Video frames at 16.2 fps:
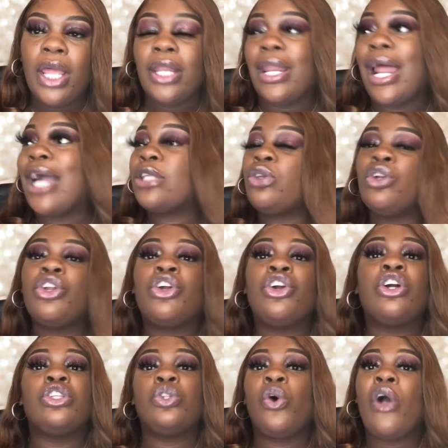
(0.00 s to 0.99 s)
knocked on the
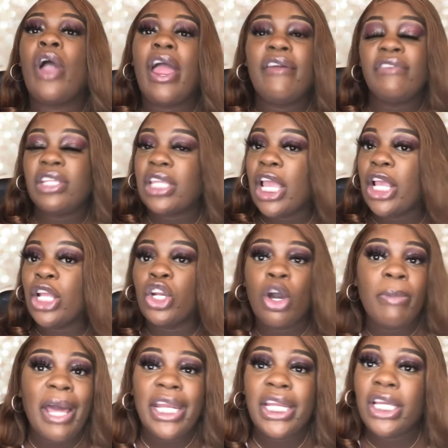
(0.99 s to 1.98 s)
girl doing everything,
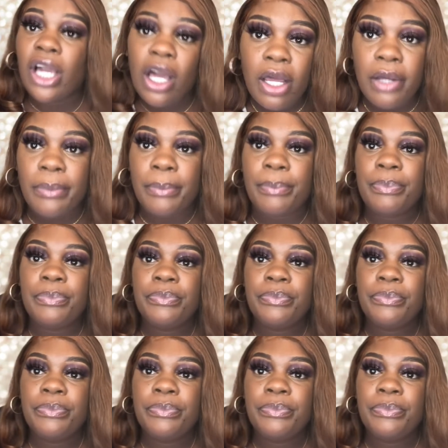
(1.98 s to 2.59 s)
nobody come.